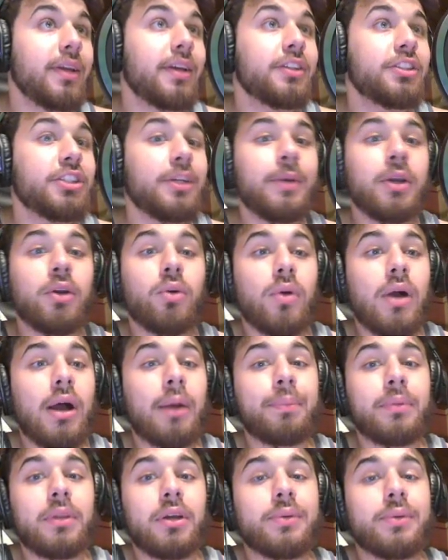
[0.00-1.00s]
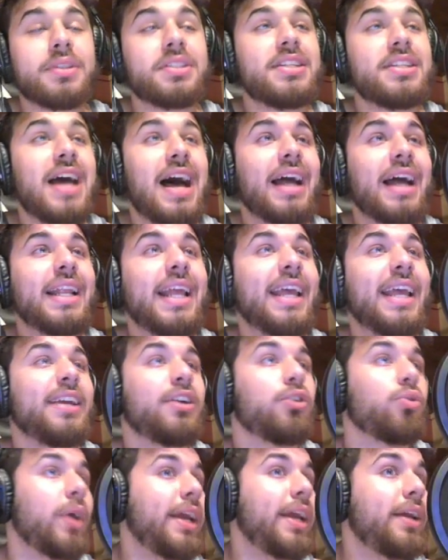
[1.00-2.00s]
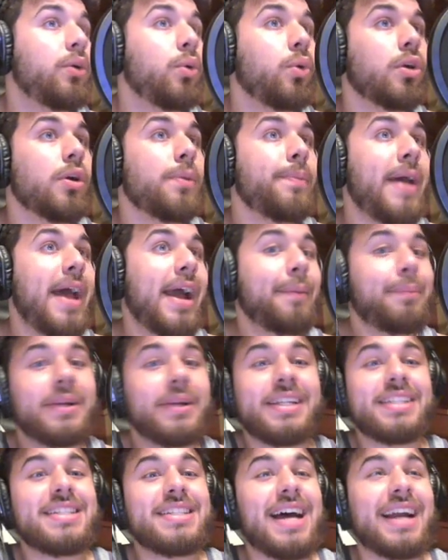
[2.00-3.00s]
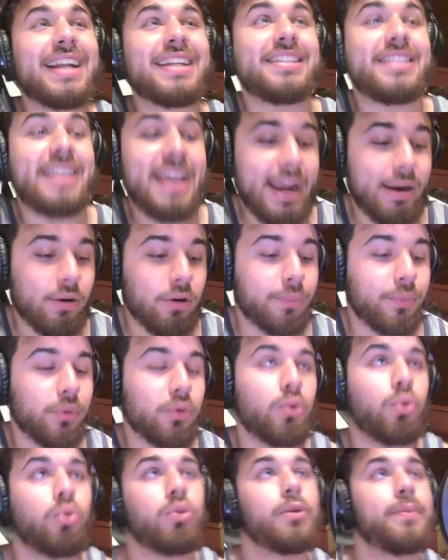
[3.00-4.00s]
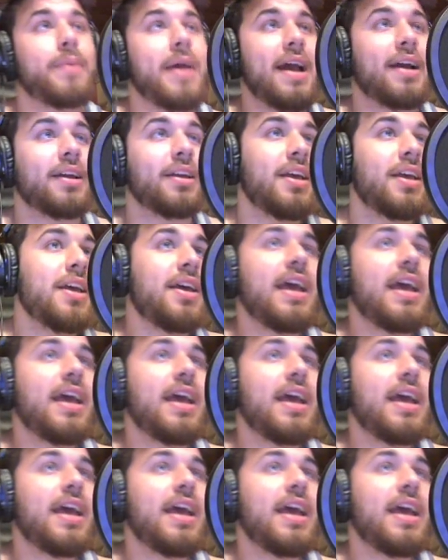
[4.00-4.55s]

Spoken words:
Jimmy Garoppolo is not a great quarterback, but he's not a terrible quarterback.